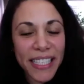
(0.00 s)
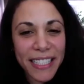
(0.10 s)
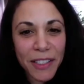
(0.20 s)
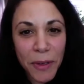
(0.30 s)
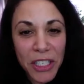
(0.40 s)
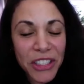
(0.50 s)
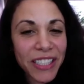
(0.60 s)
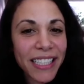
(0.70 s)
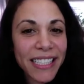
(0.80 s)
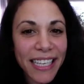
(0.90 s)
you asked this
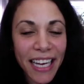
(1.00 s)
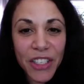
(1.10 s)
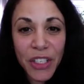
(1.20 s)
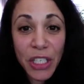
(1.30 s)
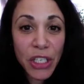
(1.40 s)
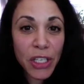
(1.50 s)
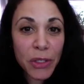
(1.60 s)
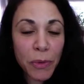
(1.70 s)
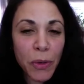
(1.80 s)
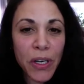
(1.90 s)
question, because I actually
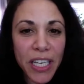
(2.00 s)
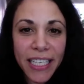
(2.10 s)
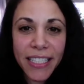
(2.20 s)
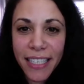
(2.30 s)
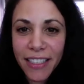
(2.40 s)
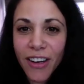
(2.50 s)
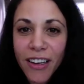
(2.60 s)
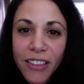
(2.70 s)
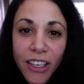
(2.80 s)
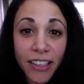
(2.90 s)
just recorded a
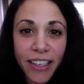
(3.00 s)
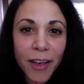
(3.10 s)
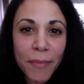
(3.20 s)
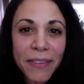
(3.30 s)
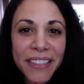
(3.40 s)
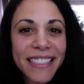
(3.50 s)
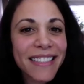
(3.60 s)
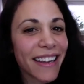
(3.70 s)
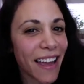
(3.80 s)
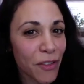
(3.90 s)
TikTok talking about this
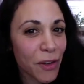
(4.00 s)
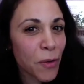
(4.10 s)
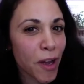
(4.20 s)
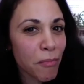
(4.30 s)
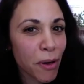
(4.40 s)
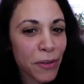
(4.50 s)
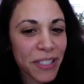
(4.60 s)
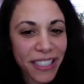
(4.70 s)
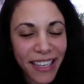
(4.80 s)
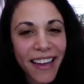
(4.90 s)
that I haven't quite
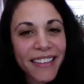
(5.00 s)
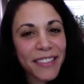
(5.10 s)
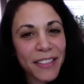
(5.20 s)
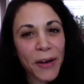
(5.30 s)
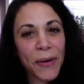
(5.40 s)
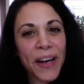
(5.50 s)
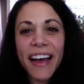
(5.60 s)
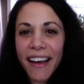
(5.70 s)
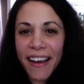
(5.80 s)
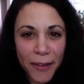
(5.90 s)
posted yet. So
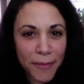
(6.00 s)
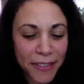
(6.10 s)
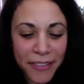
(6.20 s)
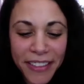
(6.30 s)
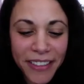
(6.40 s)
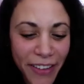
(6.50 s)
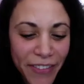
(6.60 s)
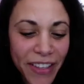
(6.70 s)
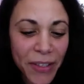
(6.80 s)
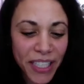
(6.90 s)
I absolutely love
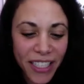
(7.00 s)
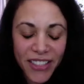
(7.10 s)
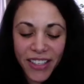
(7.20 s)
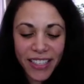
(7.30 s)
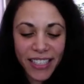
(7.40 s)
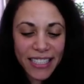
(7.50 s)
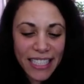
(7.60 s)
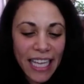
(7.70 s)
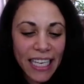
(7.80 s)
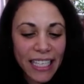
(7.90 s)
that you touched on this.
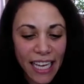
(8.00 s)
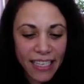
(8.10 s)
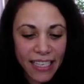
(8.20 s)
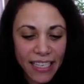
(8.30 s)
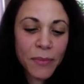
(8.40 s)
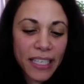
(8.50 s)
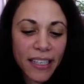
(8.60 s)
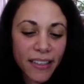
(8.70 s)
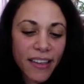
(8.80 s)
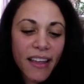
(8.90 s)
And yes, we
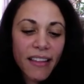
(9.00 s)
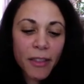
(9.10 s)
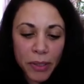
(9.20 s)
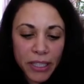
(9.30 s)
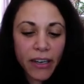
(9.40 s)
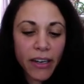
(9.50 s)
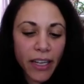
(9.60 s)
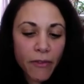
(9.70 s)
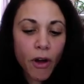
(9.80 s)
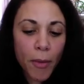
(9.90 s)
need the
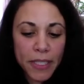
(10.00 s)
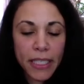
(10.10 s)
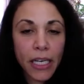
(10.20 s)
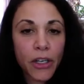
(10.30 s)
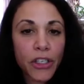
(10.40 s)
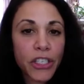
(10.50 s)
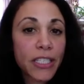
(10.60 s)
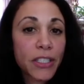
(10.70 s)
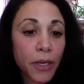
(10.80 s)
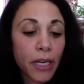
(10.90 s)
polarity of opposite energies to